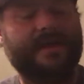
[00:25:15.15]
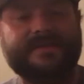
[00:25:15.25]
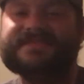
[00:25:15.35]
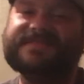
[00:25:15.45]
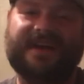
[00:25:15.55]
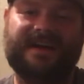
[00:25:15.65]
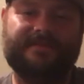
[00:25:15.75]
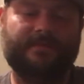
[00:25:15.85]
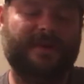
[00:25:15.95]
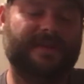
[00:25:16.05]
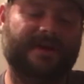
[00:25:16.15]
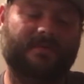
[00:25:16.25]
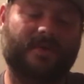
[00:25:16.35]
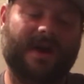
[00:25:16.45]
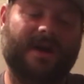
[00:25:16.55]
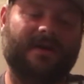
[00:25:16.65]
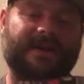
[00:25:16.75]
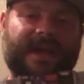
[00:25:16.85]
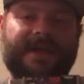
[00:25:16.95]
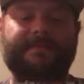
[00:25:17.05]
This is not really a rare
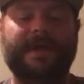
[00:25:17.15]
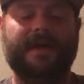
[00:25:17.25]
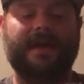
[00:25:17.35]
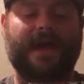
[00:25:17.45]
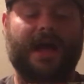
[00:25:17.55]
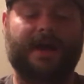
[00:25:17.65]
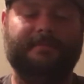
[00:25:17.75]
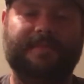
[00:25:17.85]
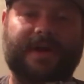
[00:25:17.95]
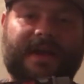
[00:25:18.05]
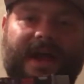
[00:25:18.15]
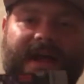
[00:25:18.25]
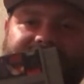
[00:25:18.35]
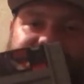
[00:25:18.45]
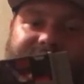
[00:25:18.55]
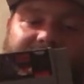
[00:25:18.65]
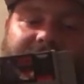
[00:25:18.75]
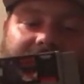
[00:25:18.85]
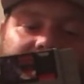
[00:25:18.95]
game, but I see people